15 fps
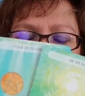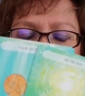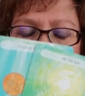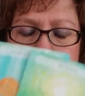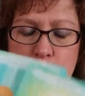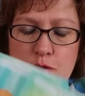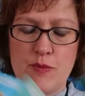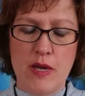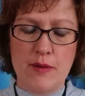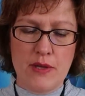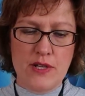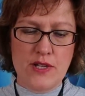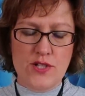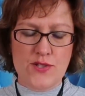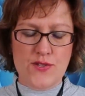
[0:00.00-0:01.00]
cards, but I'm
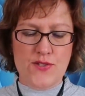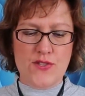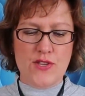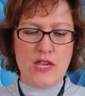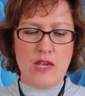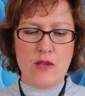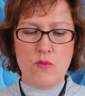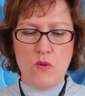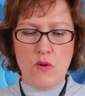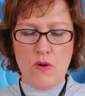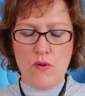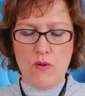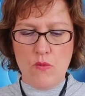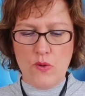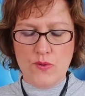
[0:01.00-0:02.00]
going to just see
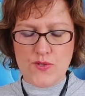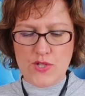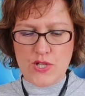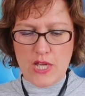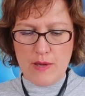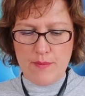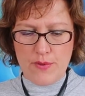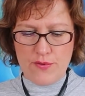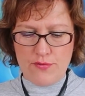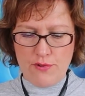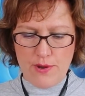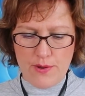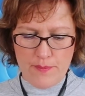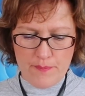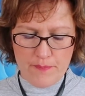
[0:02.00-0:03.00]
what wants to come
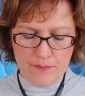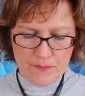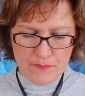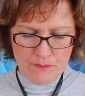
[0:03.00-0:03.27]
through.